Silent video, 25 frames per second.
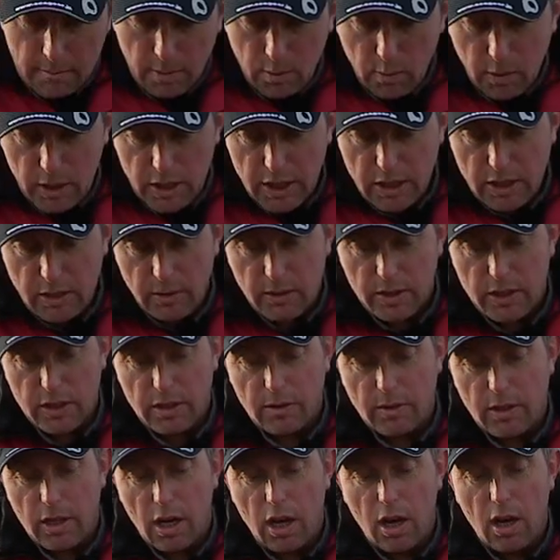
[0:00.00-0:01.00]
but what it's doing is
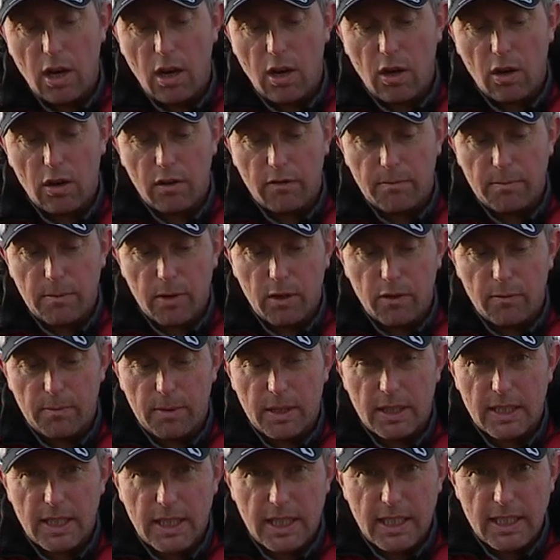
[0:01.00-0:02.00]
doing a lot of
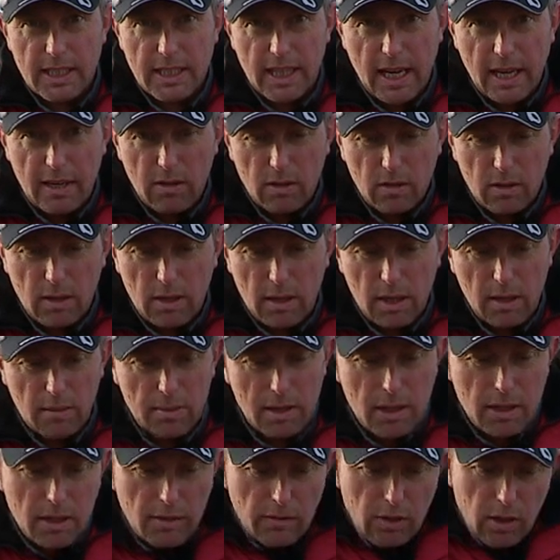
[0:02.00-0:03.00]
movement in the tail. And
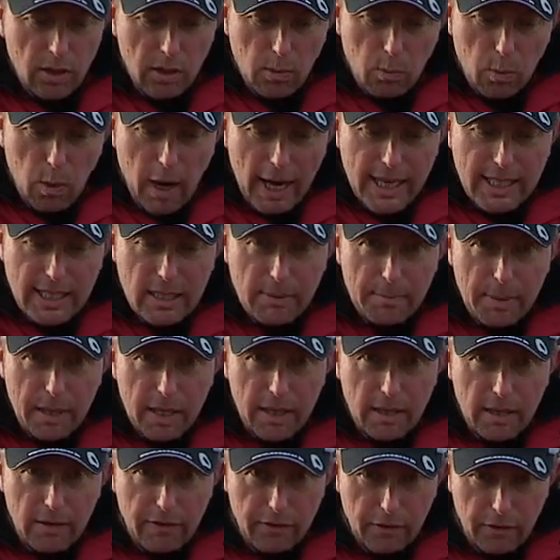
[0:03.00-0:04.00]
because I've got the weighted bit
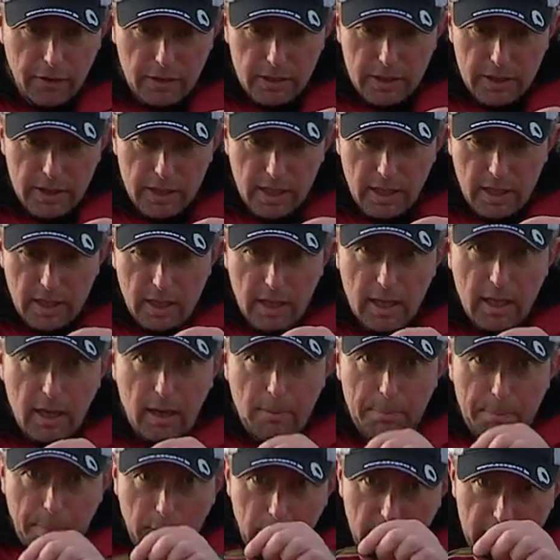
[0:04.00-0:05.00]
at the front,
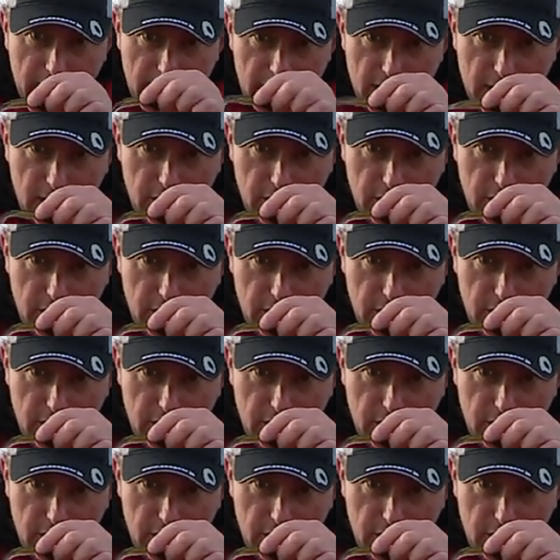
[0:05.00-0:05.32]
I'm pulling this